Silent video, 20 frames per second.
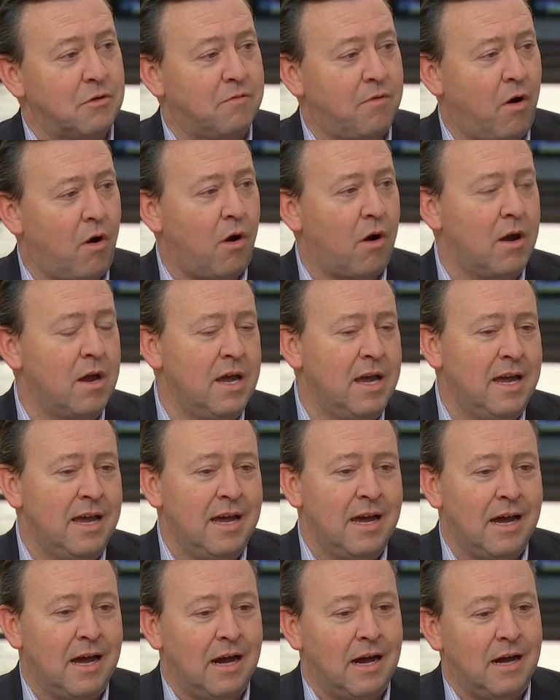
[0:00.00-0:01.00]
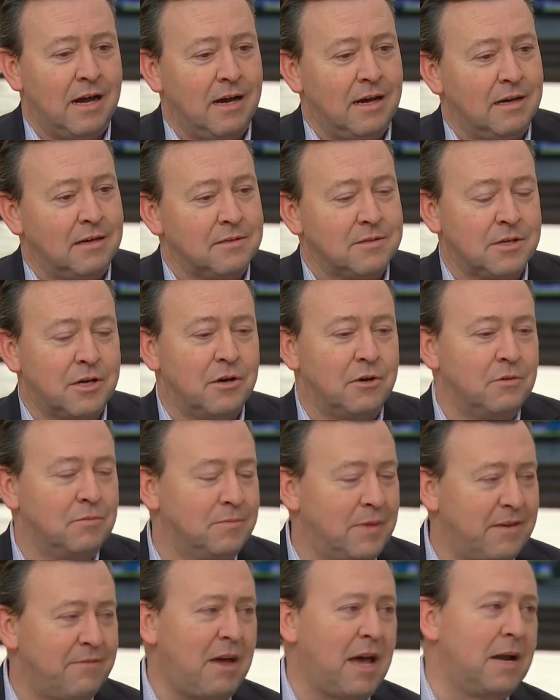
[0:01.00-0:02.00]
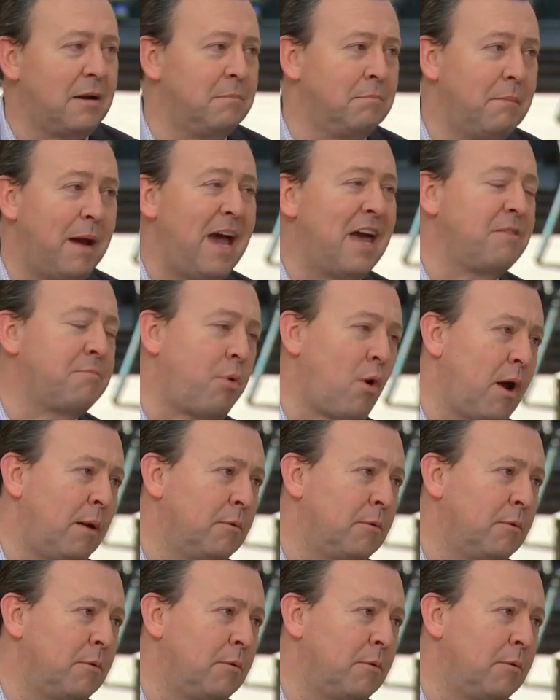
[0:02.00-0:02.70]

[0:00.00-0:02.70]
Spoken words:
far. So they've got a math problem.